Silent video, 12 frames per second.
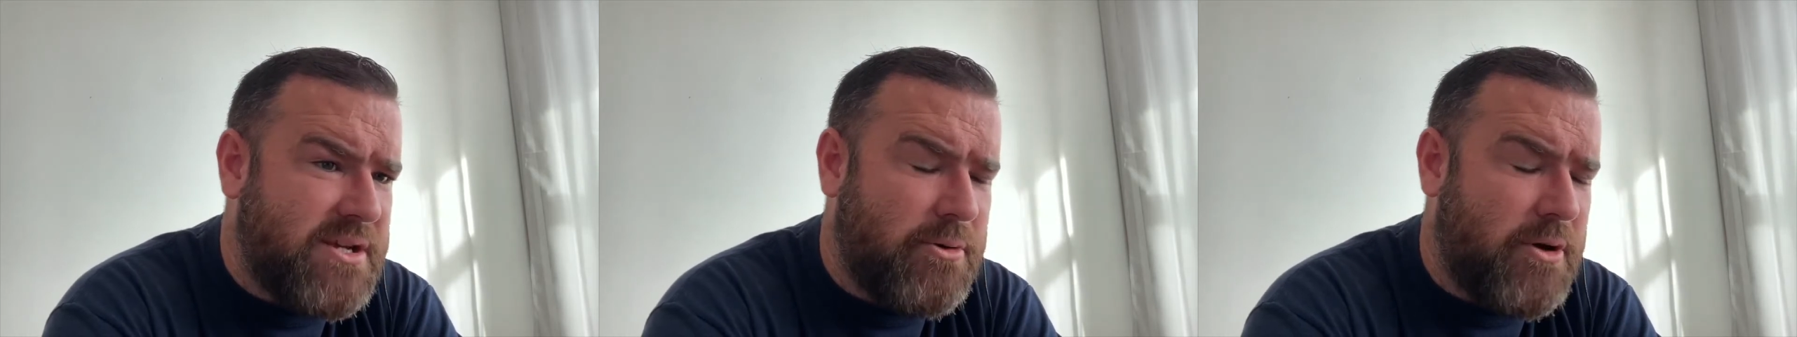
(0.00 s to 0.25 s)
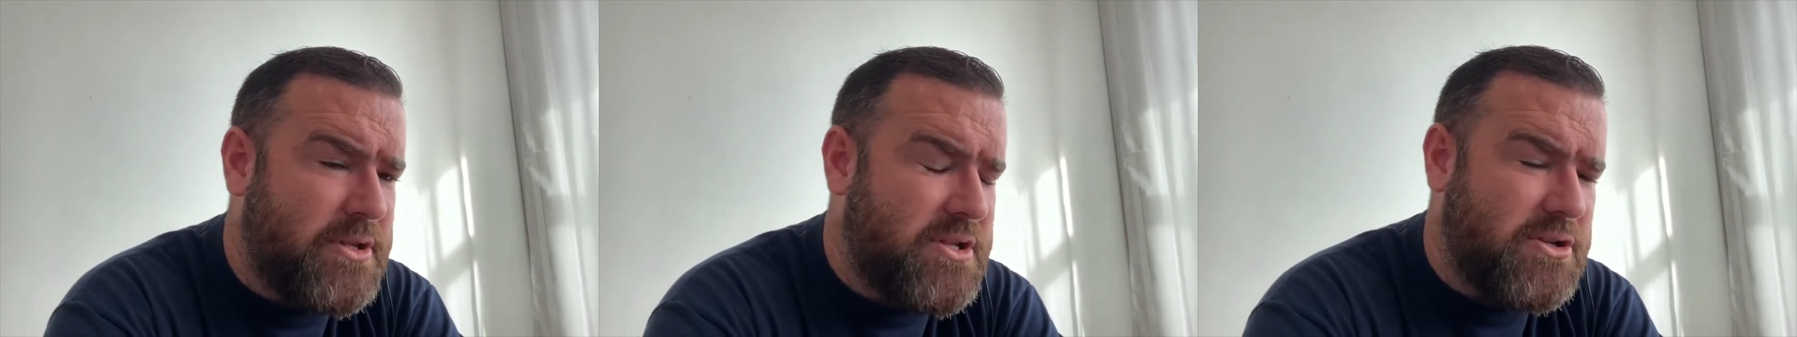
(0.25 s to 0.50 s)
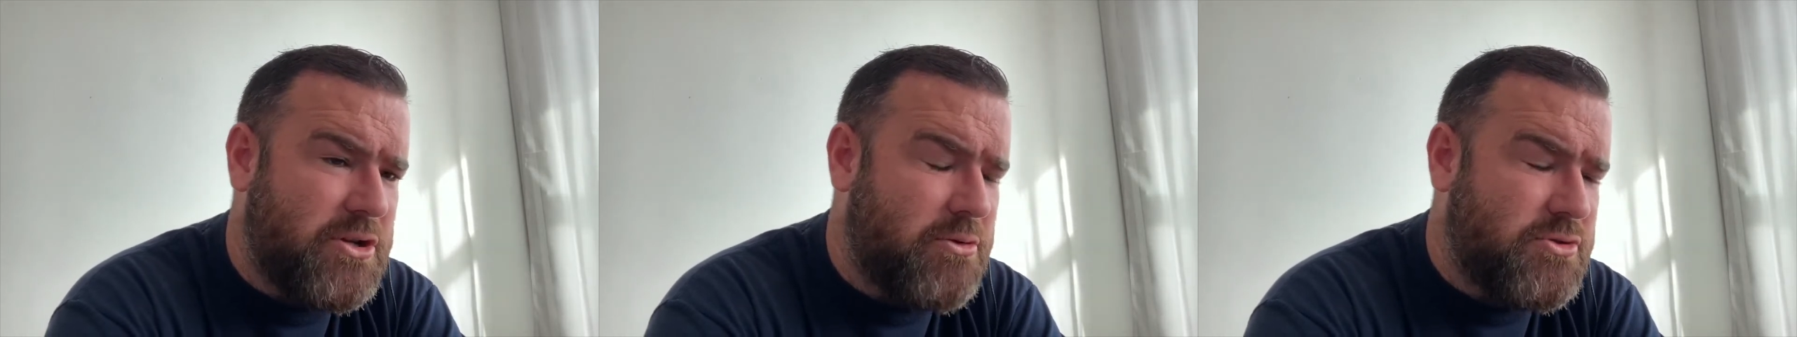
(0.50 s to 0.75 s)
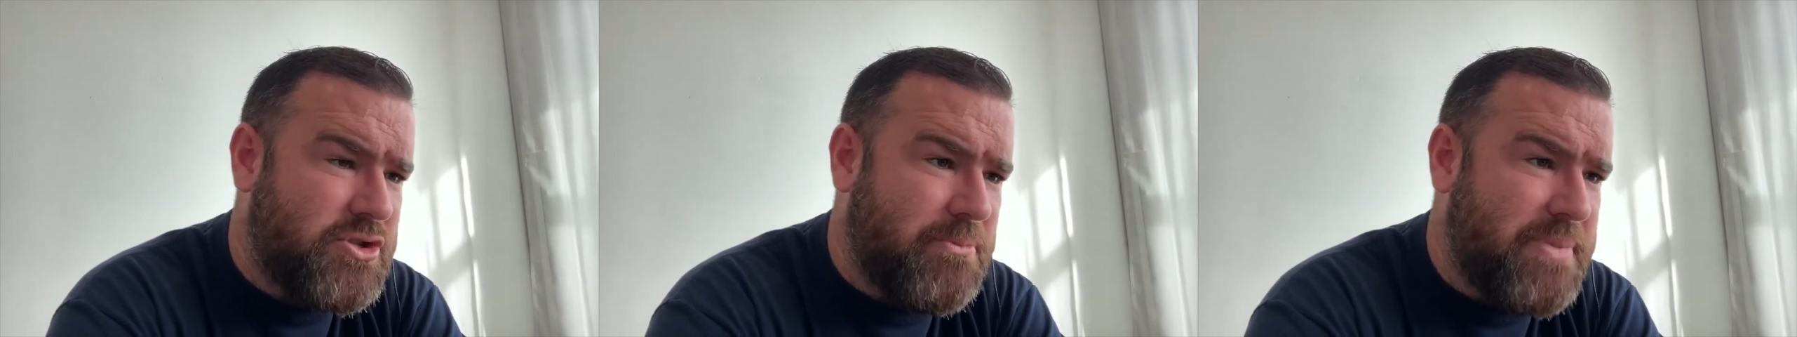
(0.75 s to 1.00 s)
You know,
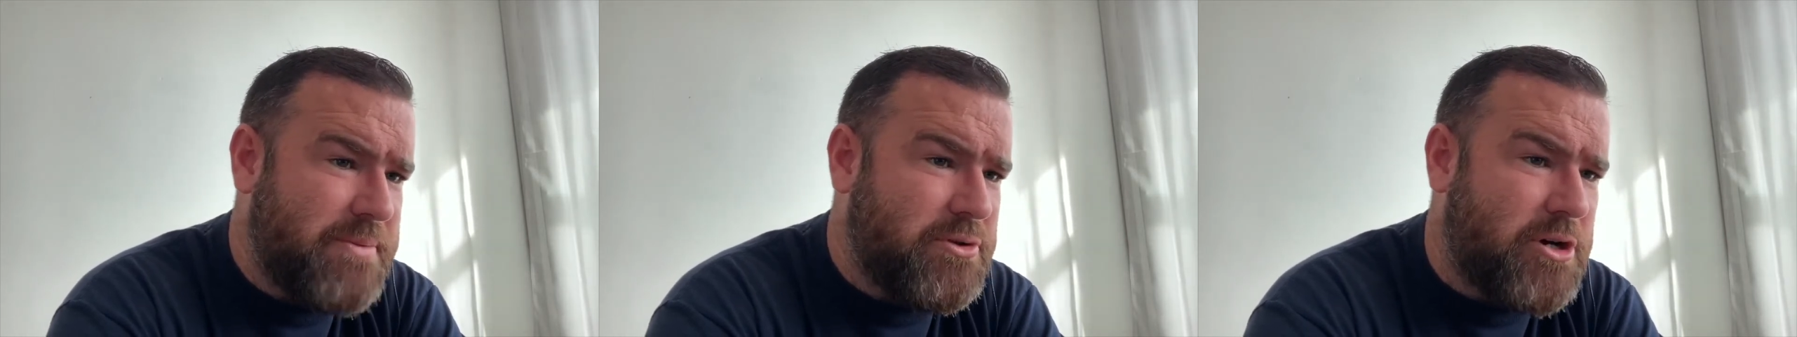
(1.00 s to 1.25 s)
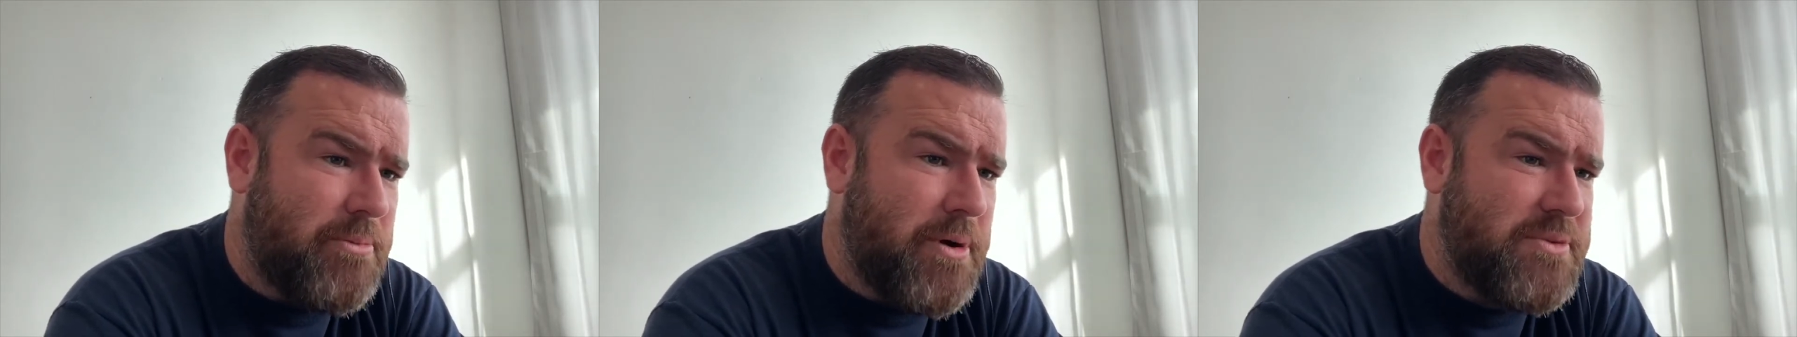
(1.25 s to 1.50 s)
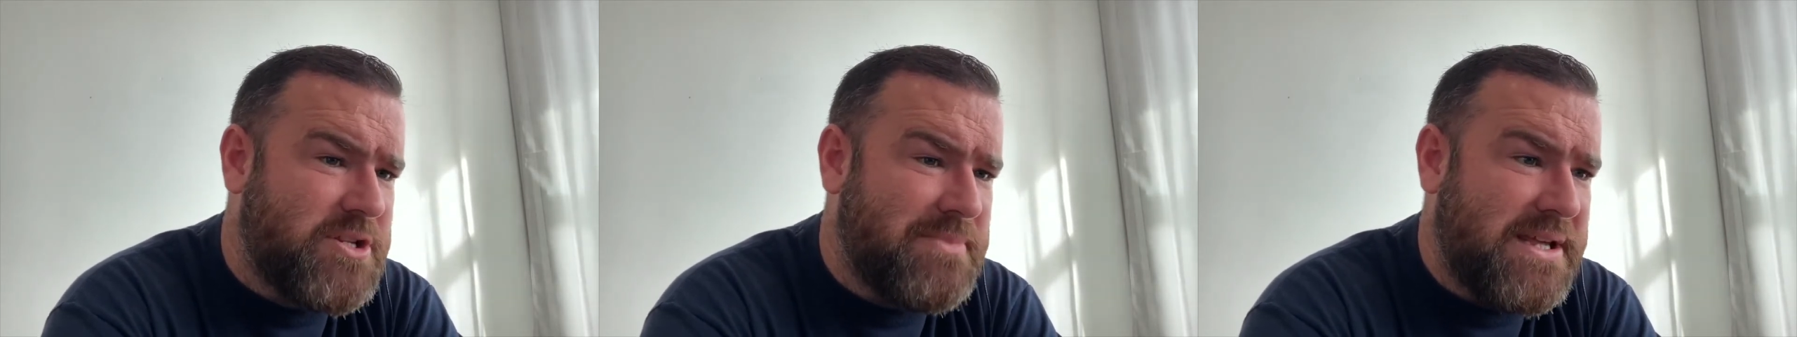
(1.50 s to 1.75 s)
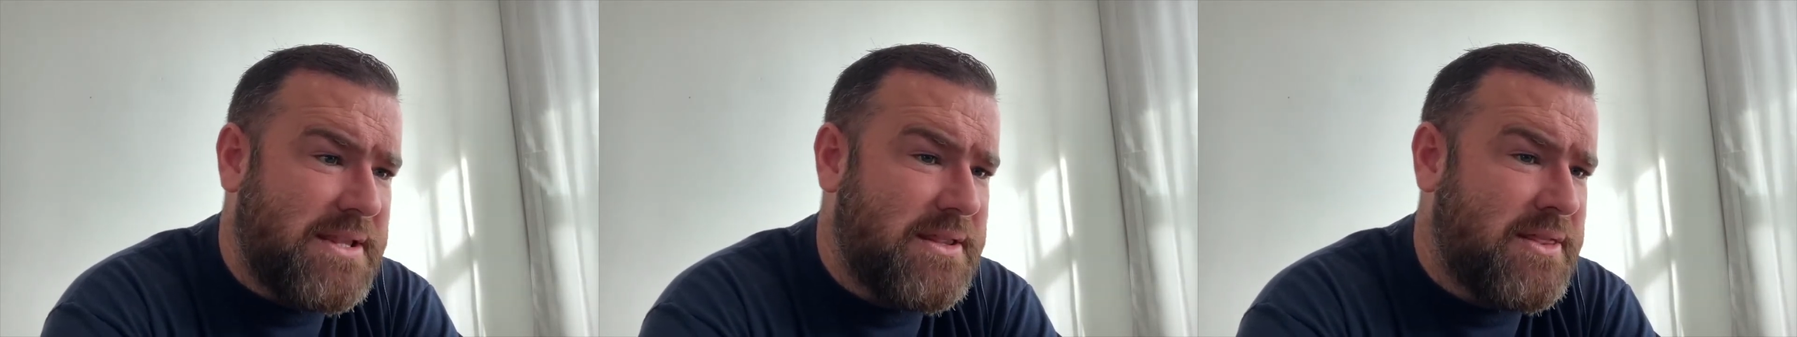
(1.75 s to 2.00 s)
some people come up to me